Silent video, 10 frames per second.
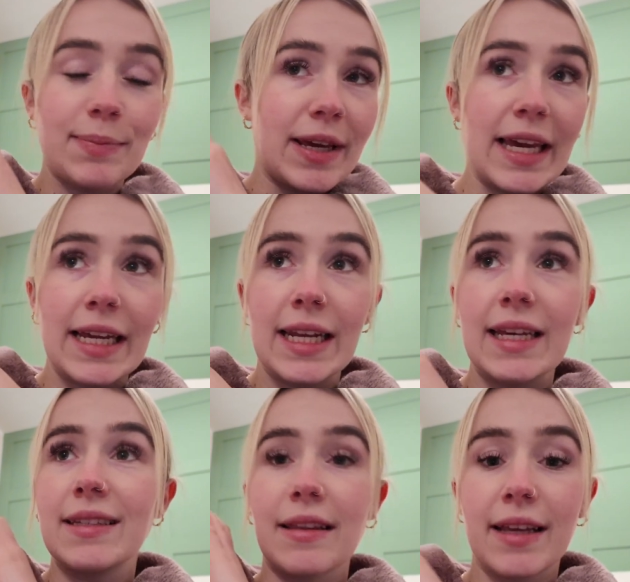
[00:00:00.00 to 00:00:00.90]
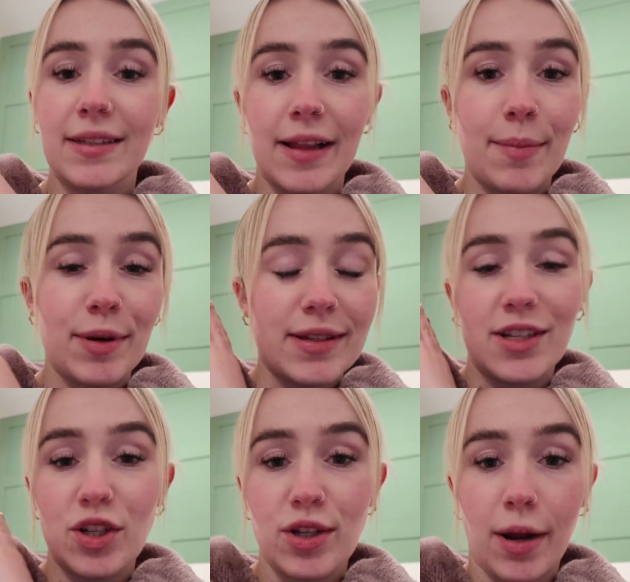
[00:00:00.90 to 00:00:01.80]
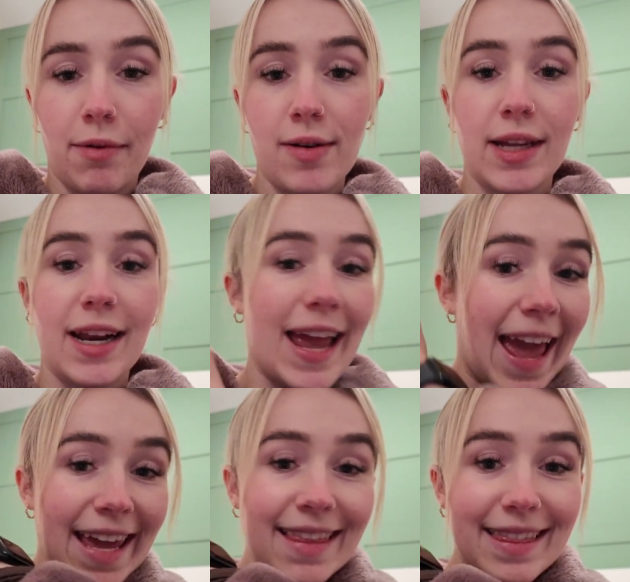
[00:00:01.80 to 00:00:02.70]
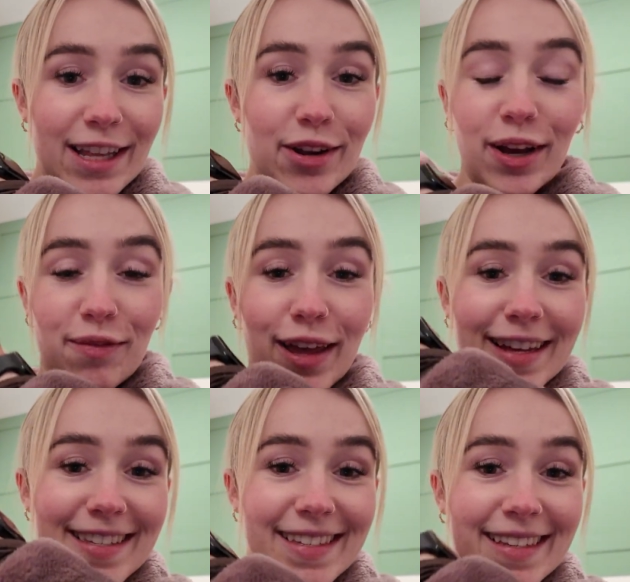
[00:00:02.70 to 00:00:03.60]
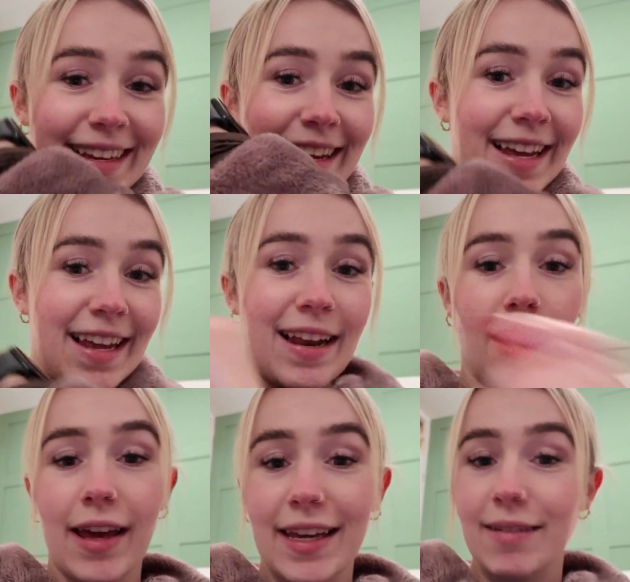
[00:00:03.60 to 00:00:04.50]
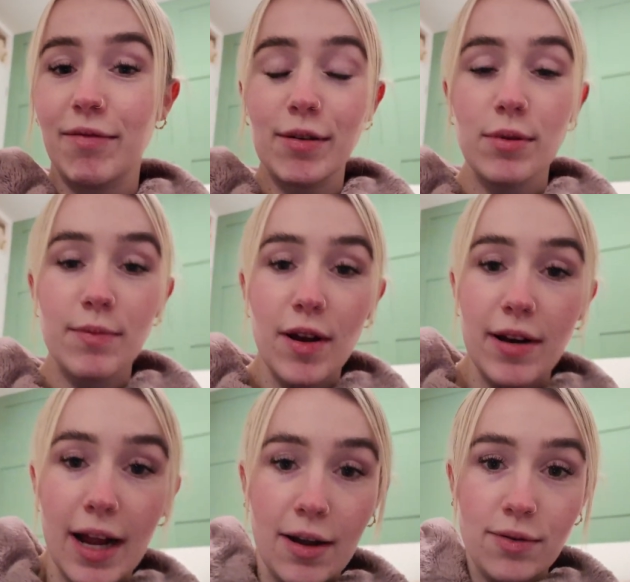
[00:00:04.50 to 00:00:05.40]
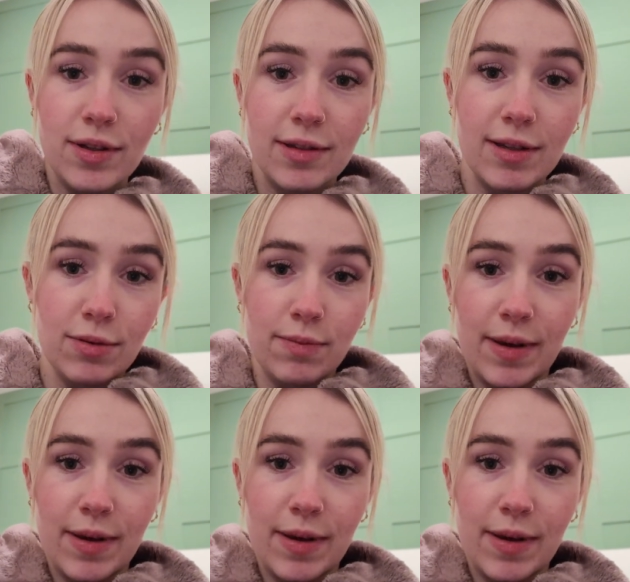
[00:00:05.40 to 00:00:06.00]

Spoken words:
bikinis and things like that because there's just nowhere else, and I hate the look of this. Like, if this was my own house, this would